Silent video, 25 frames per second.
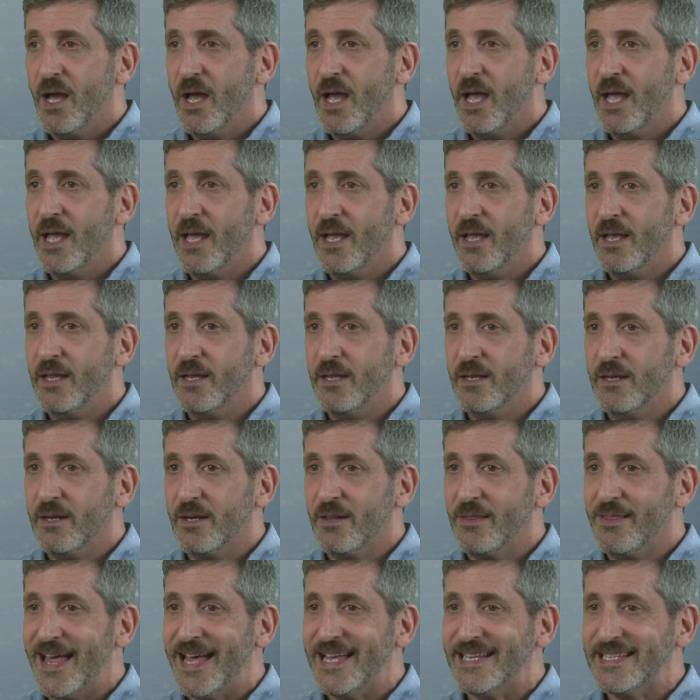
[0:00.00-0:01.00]
And
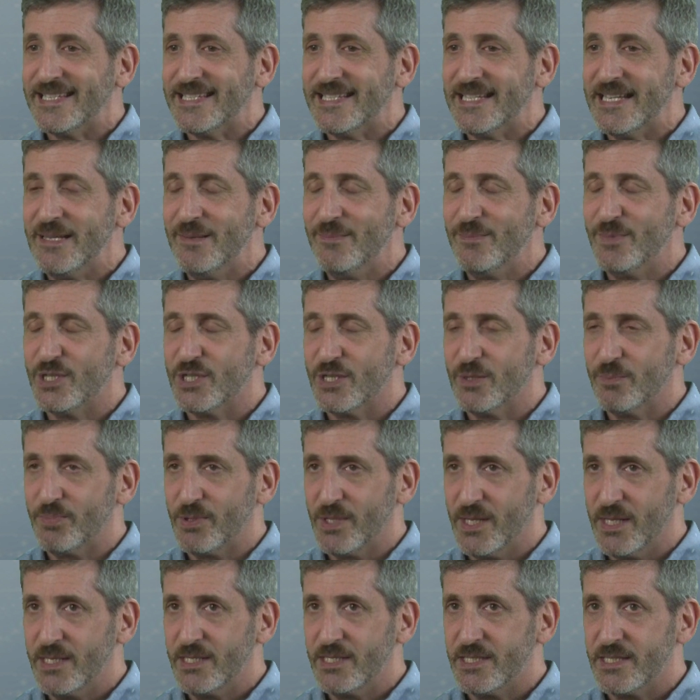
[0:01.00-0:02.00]
that seems to
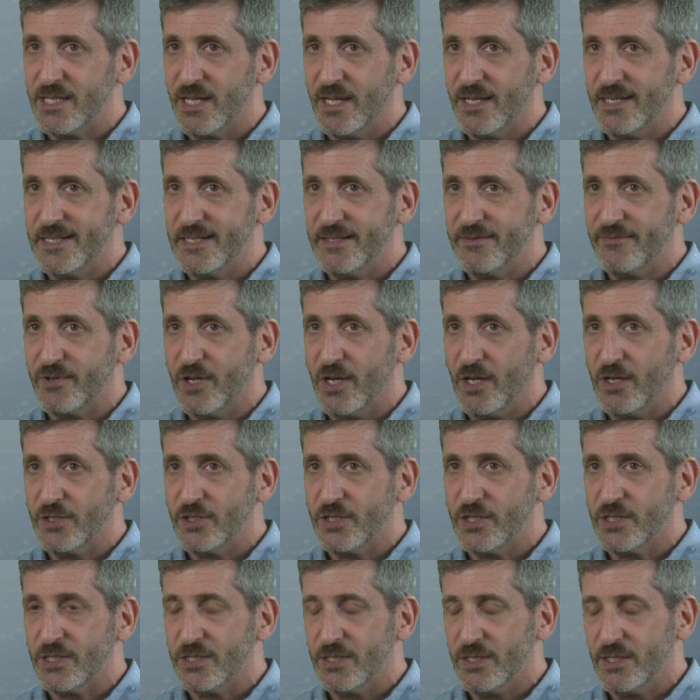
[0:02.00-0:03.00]
place the idea of
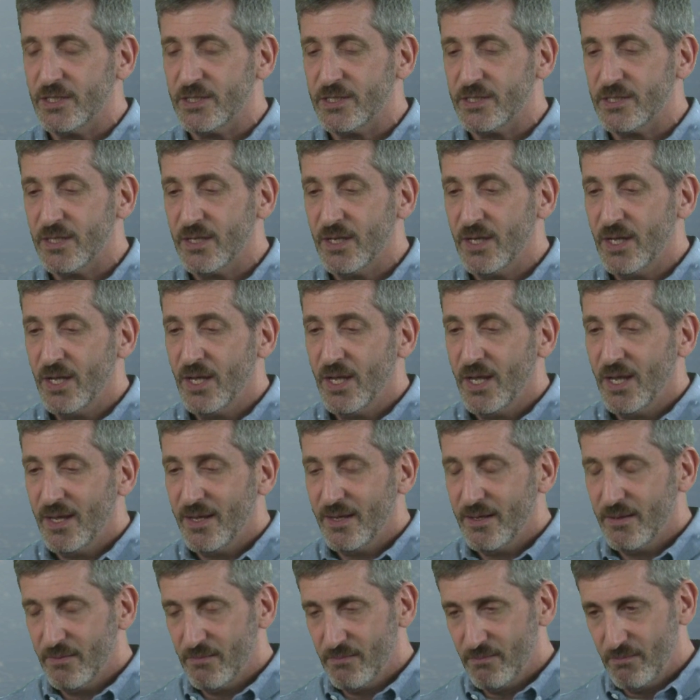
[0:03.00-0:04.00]
consciousness
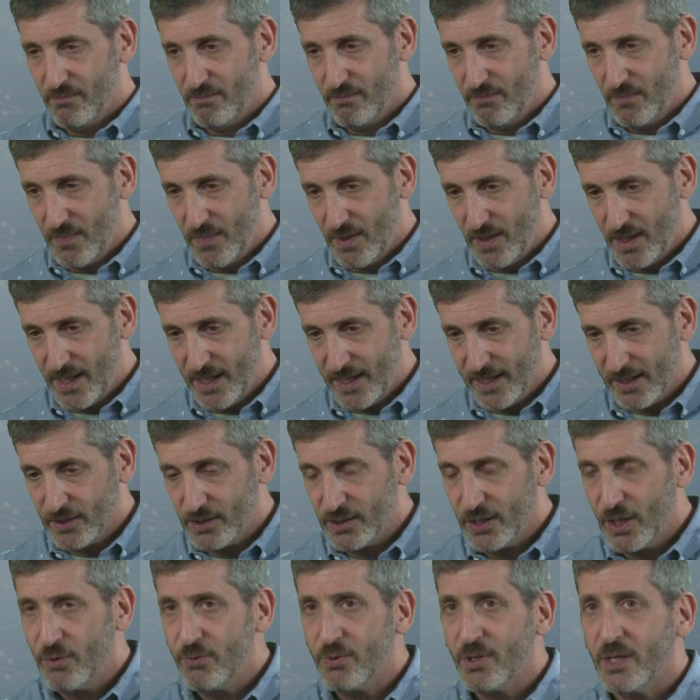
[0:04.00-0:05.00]
at a
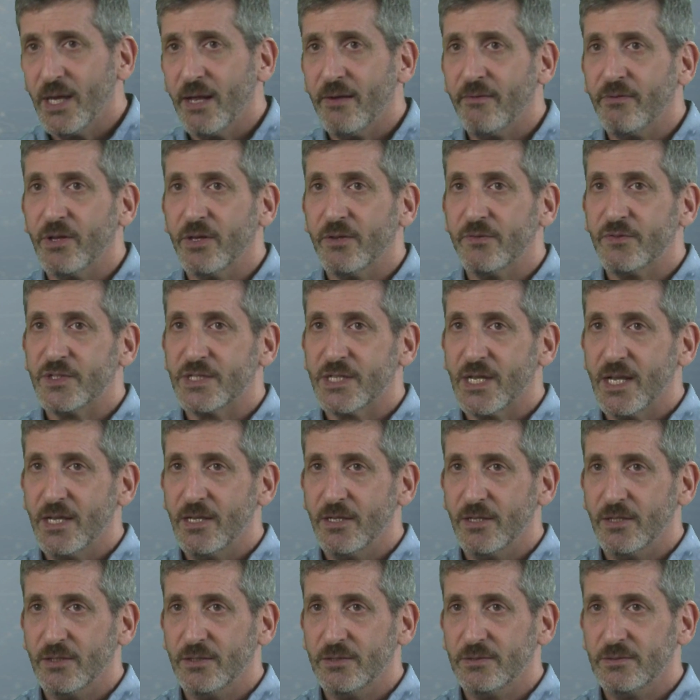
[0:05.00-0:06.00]
lower level of
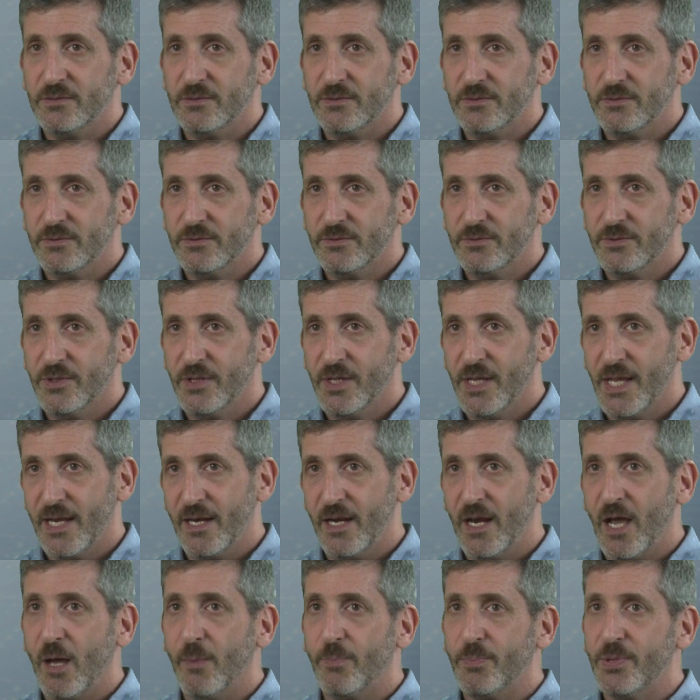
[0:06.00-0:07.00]
scale
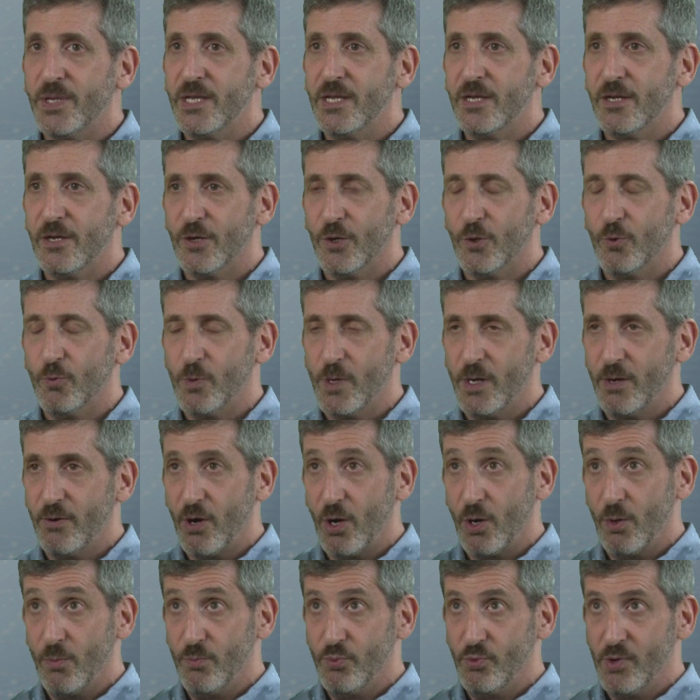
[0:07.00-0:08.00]
than up here where
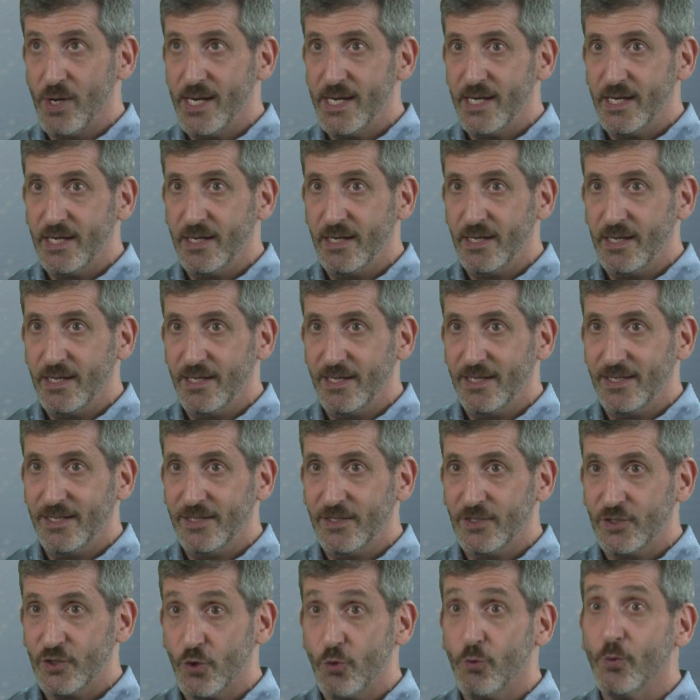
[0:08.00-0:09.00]
our brain
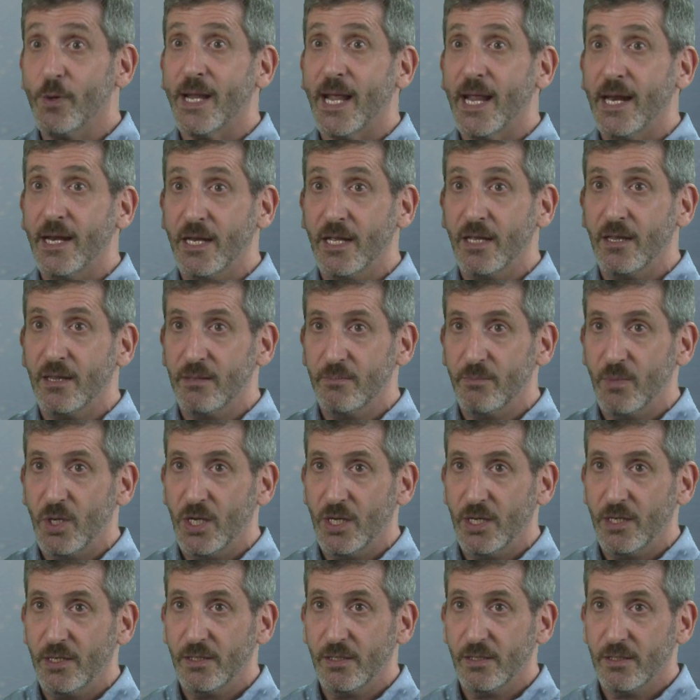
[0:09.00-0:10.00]
is creating the
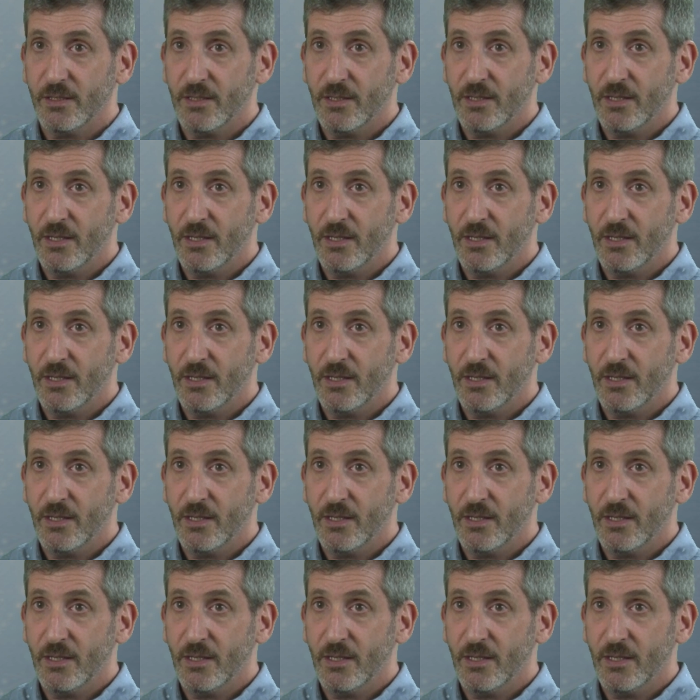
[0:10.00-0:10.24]
mind.